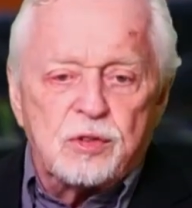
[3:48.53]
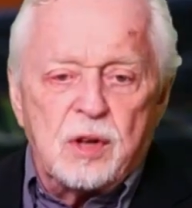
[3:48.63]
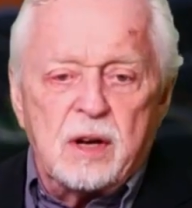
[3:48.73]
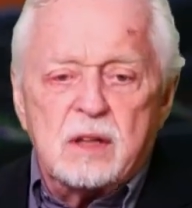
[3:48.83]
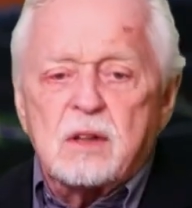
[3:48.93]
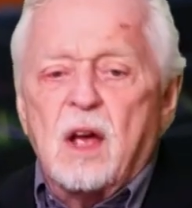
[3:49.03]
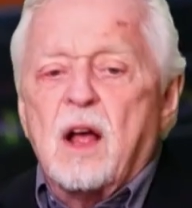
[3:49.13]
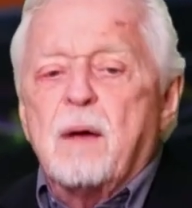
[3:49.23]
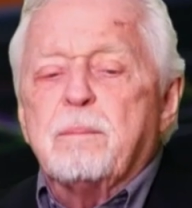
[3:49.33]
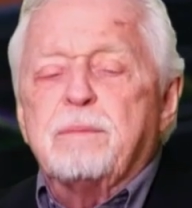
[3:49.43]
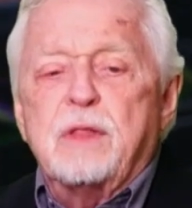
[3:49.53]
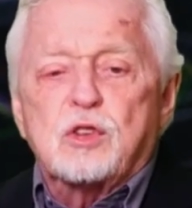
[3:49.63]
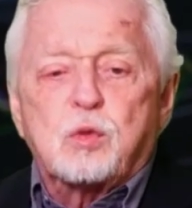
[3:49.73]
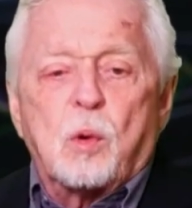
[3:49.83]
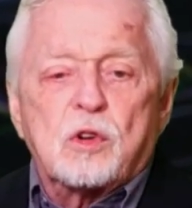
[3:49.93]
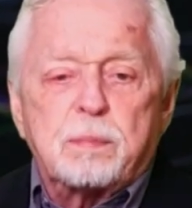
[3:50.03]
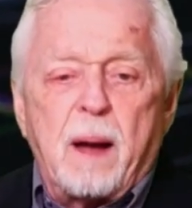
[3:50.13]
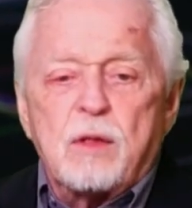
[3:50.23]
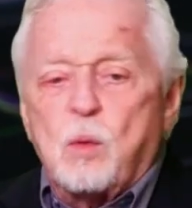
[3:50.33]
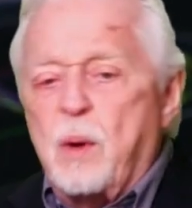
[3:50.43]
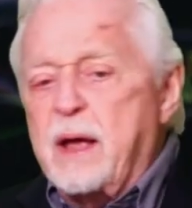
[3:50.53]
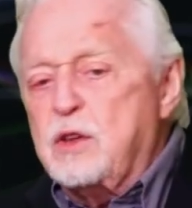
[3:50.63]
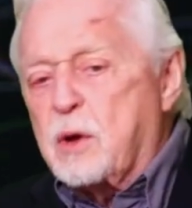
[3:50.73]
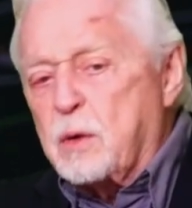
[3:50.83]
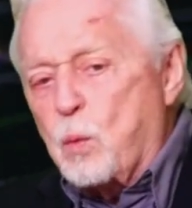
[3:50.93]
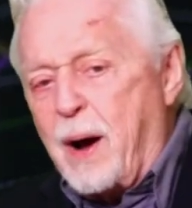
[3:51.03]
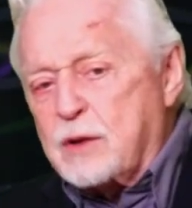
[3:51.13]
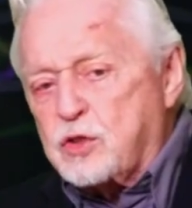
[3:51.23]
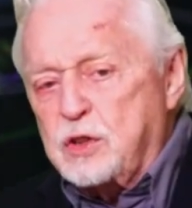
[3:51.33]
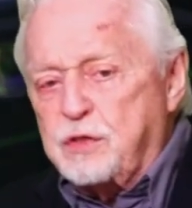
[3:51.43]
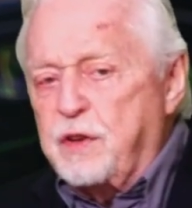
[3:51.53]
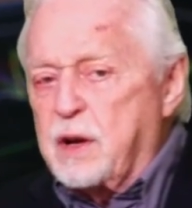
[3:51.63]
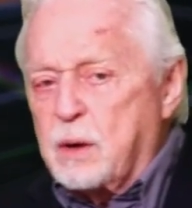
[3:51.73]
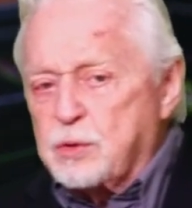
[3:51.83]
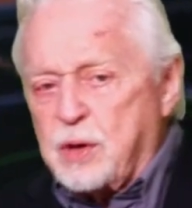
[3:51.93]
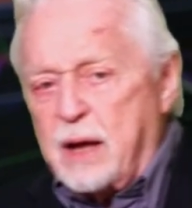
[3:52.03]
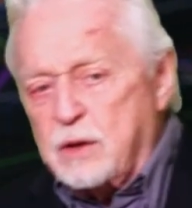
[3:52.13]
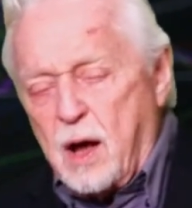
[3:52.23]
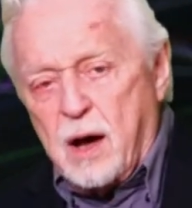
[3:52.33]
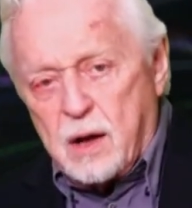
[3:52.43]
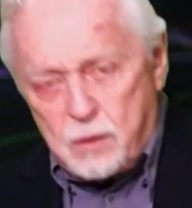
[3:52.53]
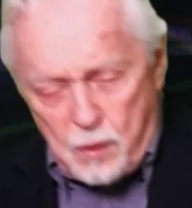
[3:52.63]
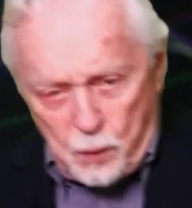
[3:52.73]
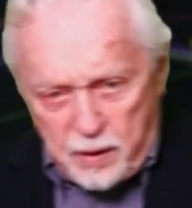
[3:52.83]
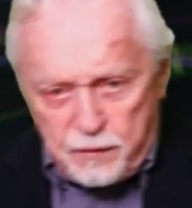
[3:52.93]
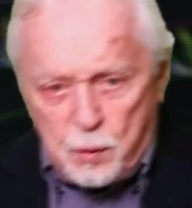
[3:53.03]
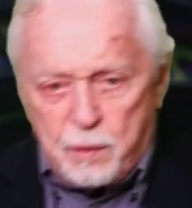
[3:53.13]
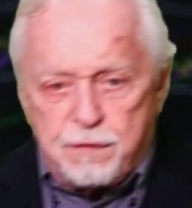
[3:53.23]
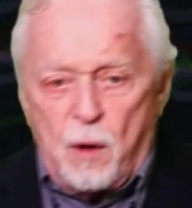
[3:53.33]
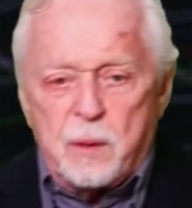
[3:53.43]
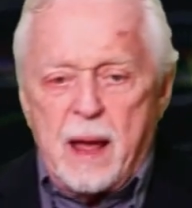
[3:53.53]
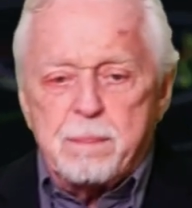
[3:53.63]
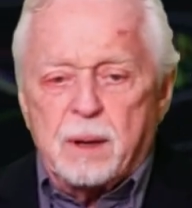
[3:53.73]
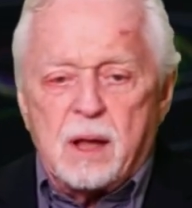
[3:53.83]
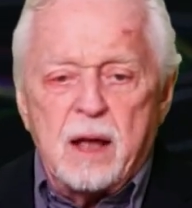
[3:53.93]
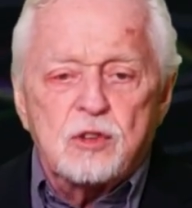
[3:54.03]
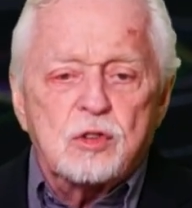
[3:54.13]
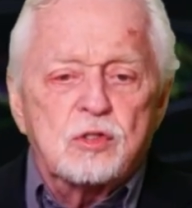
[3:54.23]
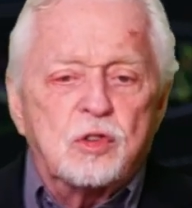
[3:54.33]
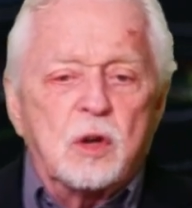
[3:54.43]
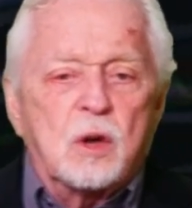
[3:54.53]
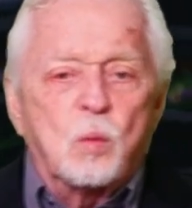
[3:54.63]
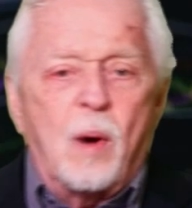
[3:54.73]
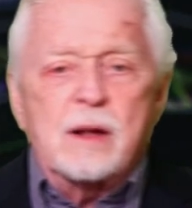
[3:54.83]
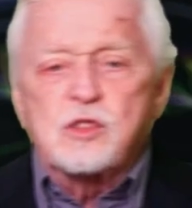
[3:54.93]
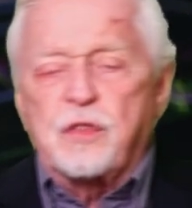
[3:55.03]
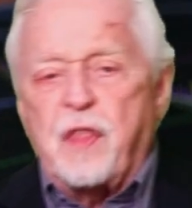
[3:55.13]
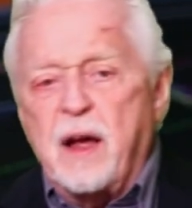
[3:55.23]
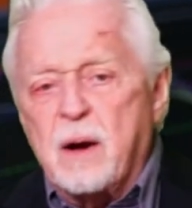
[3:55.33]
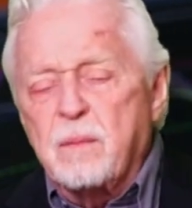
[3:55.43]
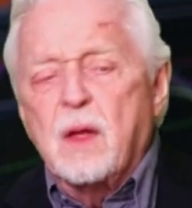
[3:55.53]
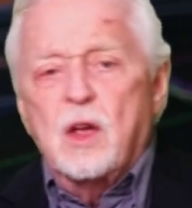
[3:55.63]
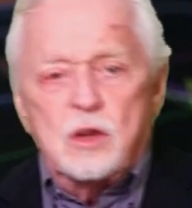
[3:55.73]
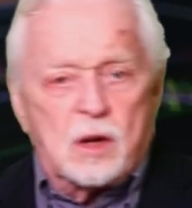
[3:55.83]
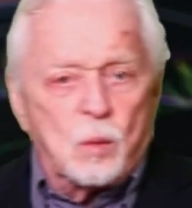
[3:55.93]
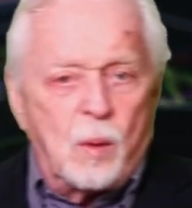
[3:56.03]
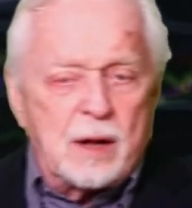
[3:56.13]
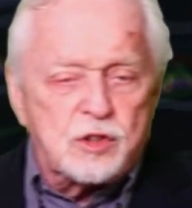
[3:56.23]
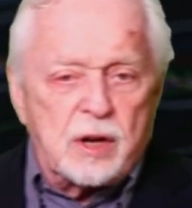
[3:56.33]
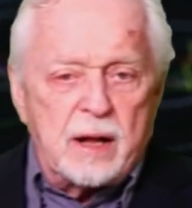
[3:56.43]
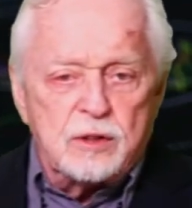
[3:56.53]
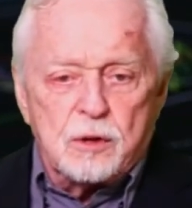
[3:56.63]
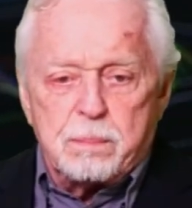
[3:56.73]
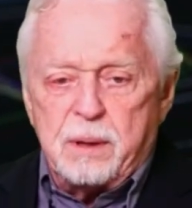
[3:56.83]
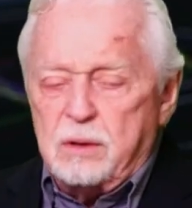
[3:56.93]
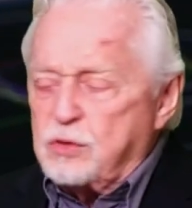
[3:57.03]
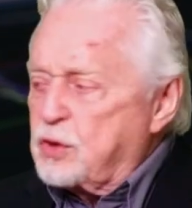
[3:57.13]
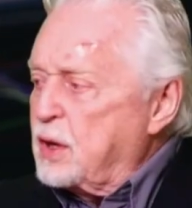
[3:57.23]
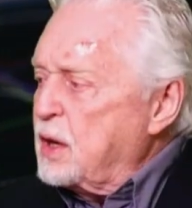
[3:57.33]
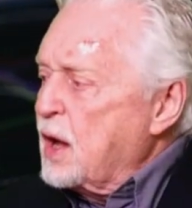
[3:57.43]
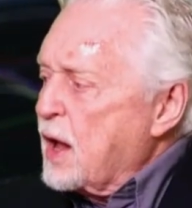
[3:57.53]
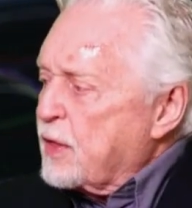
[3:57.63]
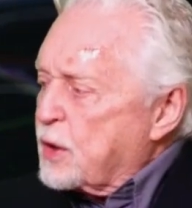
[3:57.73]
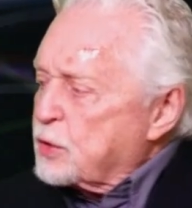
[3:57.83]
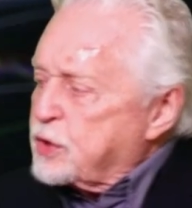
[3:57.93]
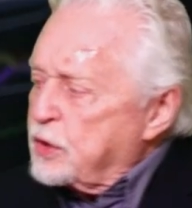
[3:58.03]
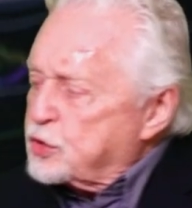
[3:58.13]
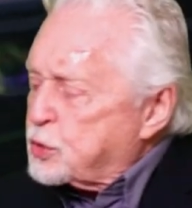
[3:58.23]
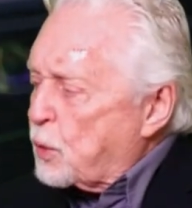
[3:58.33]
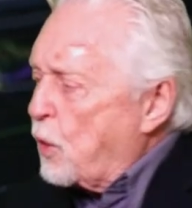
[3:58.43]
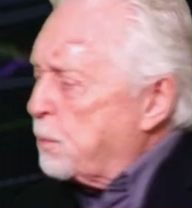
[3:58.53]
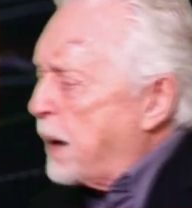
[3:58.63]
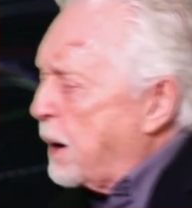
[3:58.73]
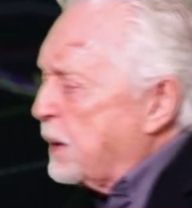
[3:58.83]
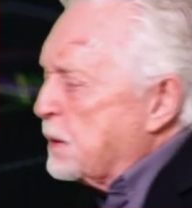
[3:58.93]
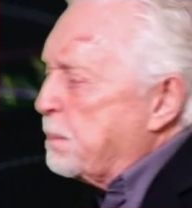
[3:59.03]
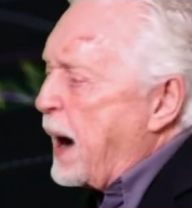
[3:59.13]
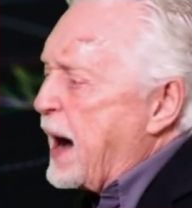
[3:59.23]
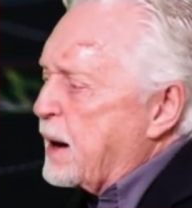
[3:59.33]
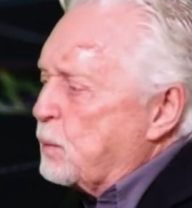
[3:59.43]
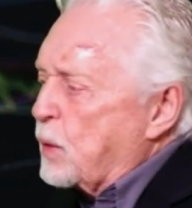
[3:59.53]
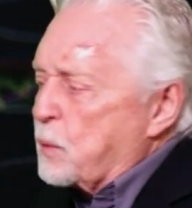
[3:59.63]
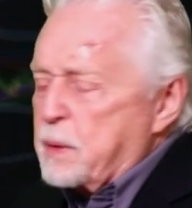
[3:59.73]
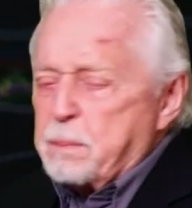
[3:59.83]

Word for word: in it. This works, by the way. You can watch these videos on, we'll give you a phone application, so you can watch it there. You can watch it on your PC. There's a scroll bar on the bottom when we